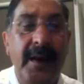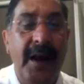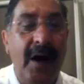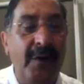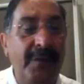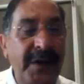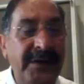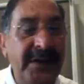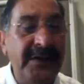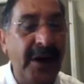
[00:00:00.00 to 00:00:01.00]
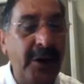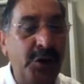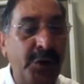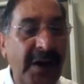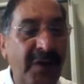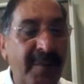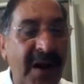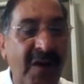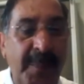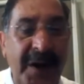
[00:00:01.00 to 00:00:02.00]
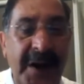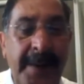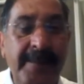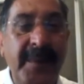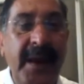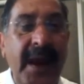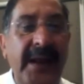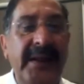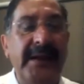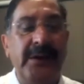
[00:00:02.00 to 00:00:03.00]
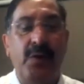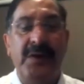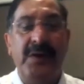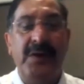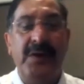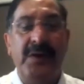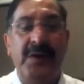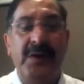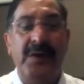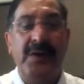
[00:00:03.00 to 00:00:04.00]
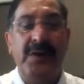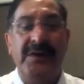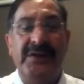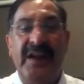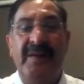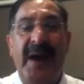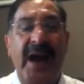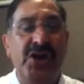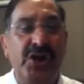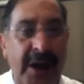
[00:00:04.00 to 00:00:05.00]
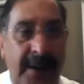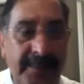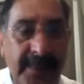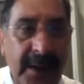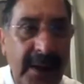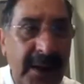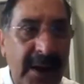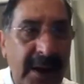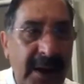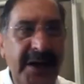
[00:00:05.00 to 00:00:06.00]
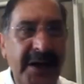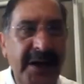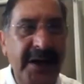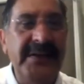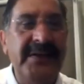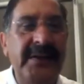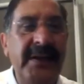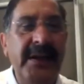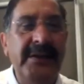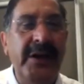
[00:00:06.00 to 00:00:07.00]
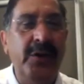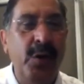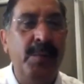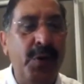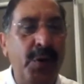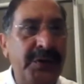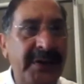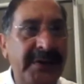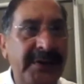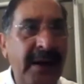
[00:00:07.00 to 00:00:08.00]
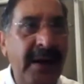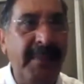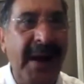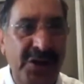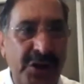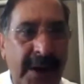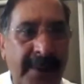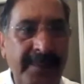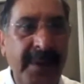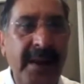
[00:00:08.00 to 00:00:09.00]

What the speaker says: Now, first is Dr. Swail from Rawalpindi, and that's a question on myalgia. Now, statins, they do produces myalgia.